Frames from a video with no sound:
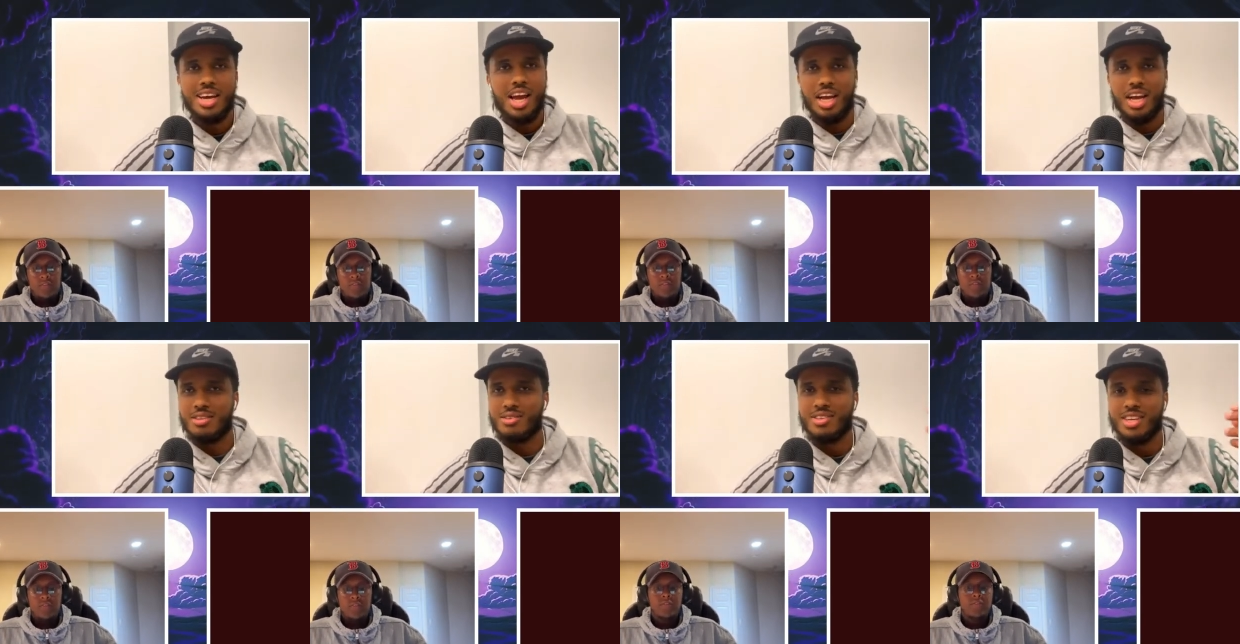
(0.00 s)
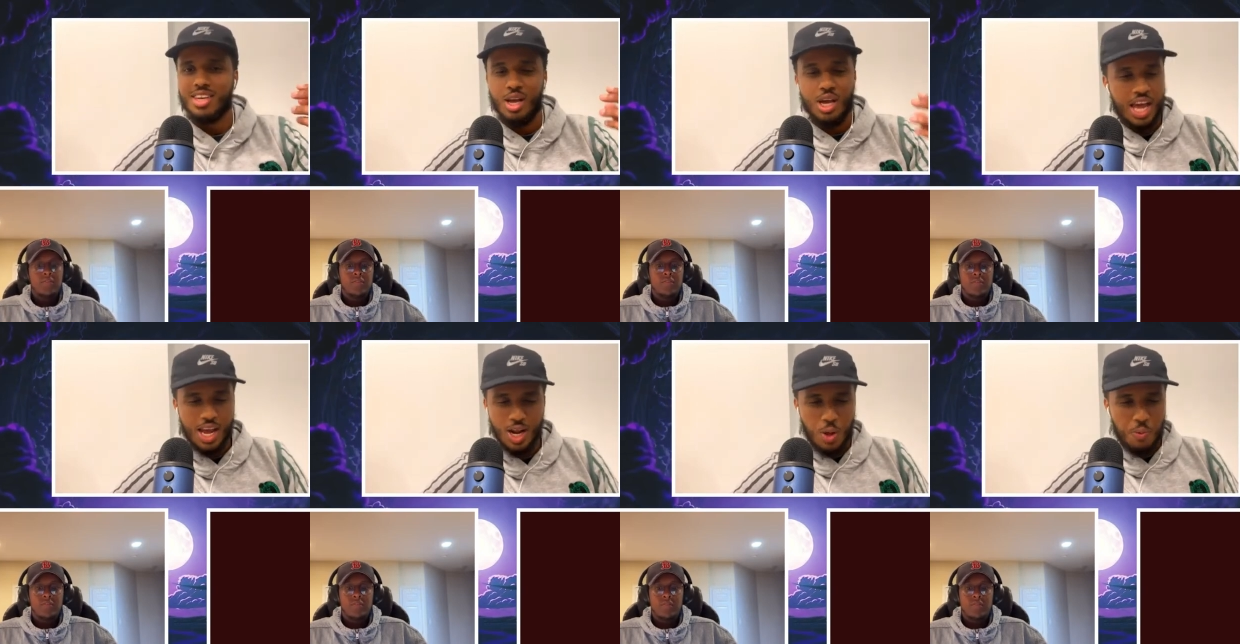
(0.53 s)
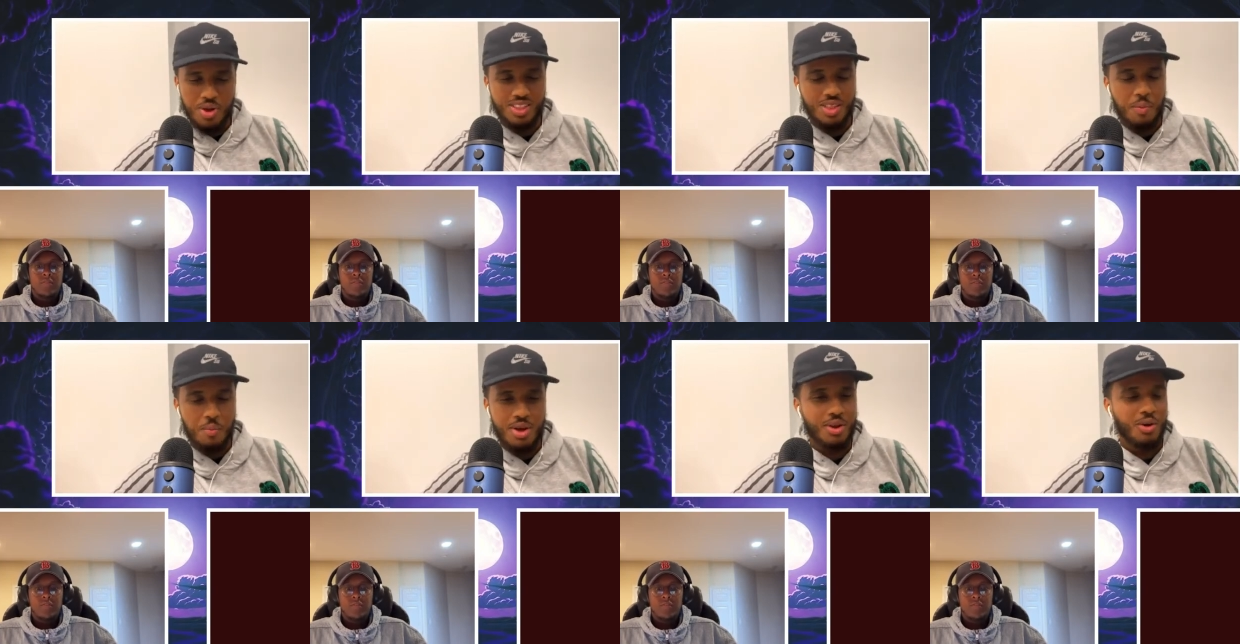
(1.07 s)
Speaker 1: it's KDB in the
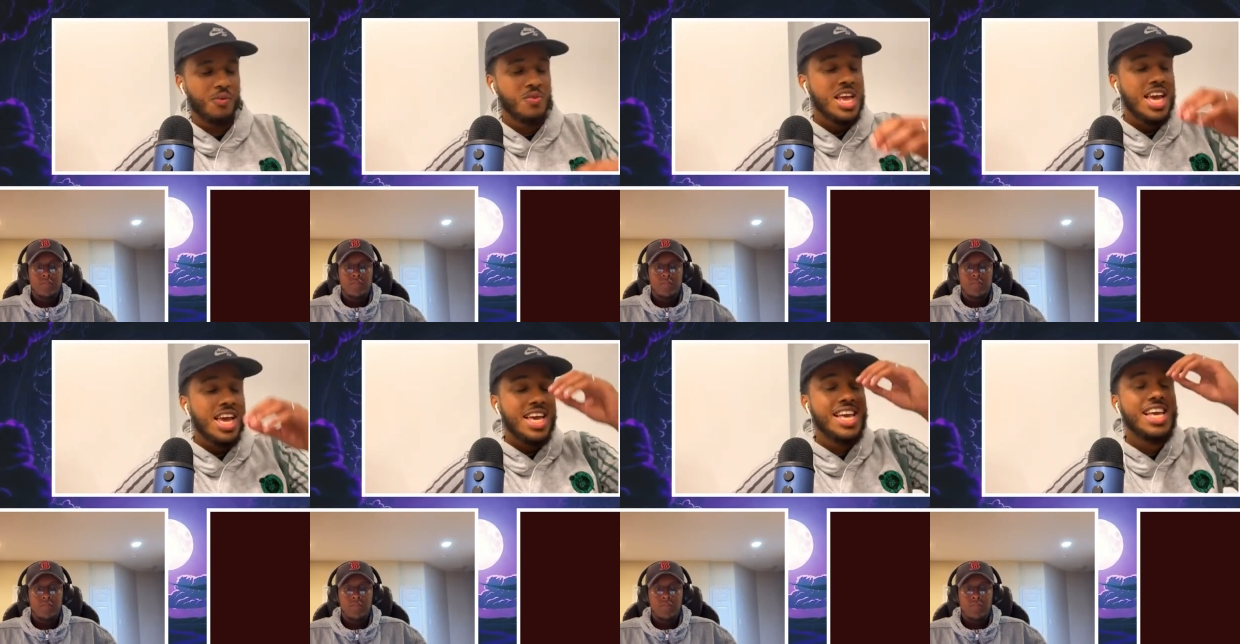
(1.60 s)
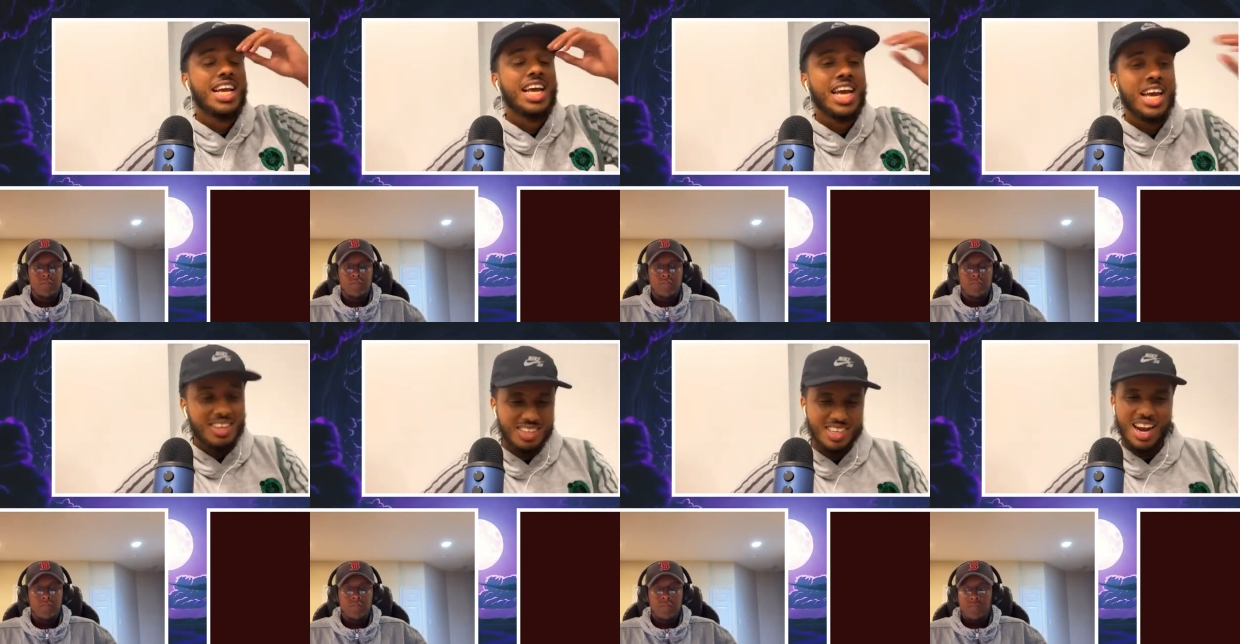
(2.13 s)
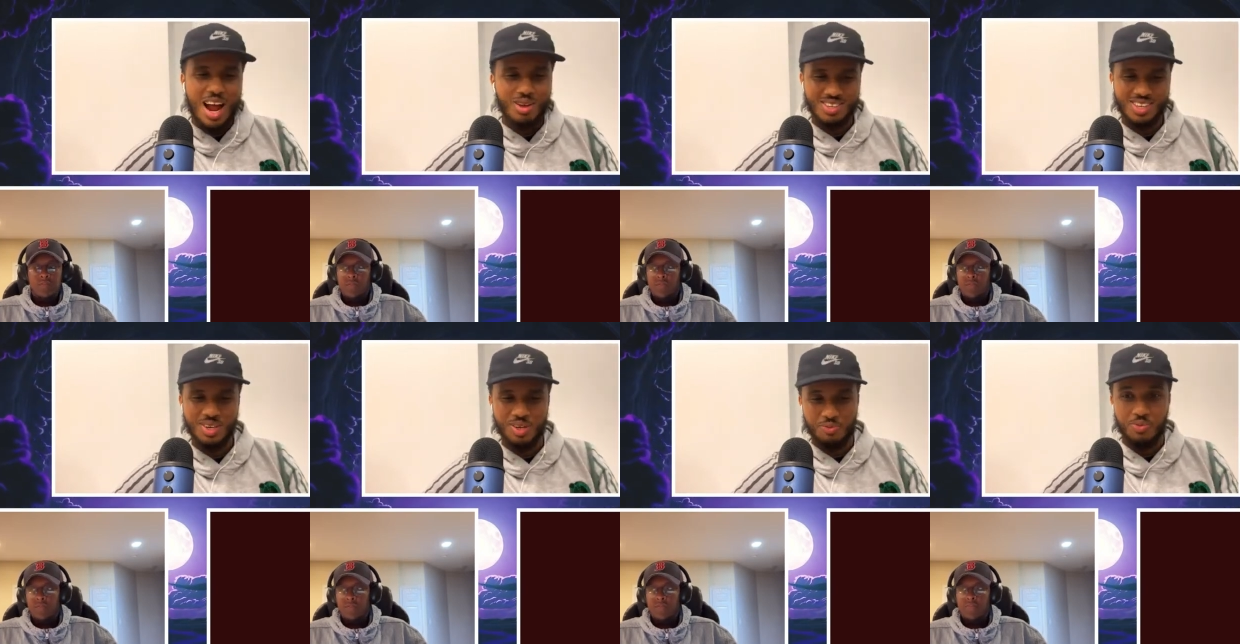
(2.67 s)
middle. He kicks it out to
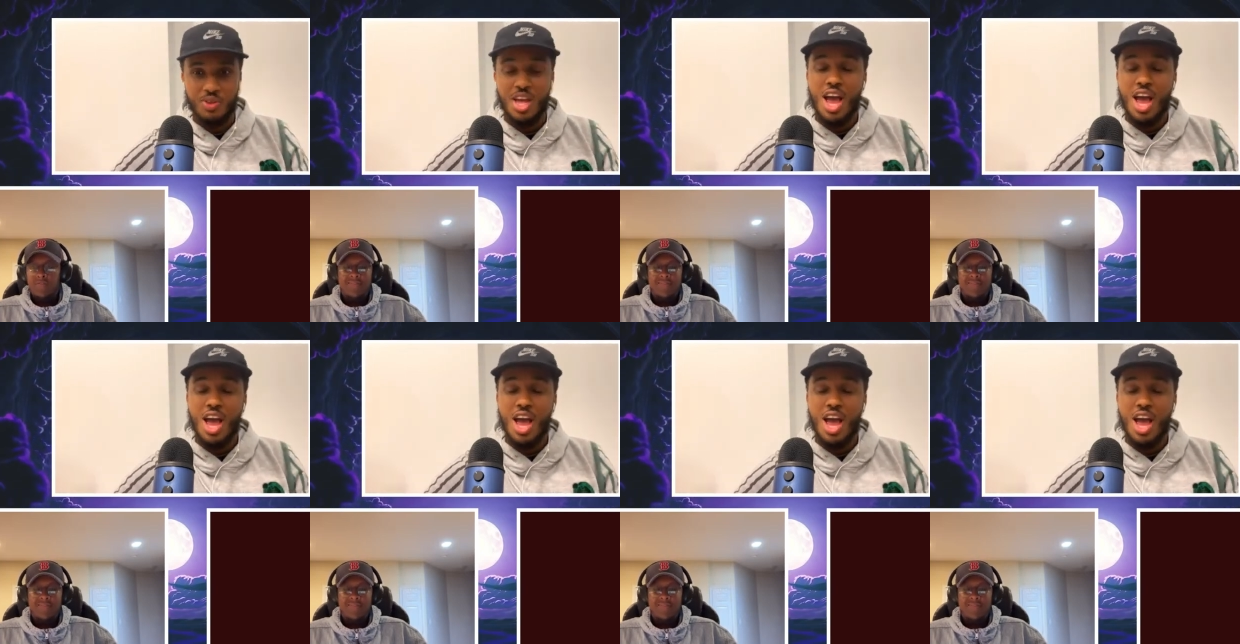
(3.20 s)
him.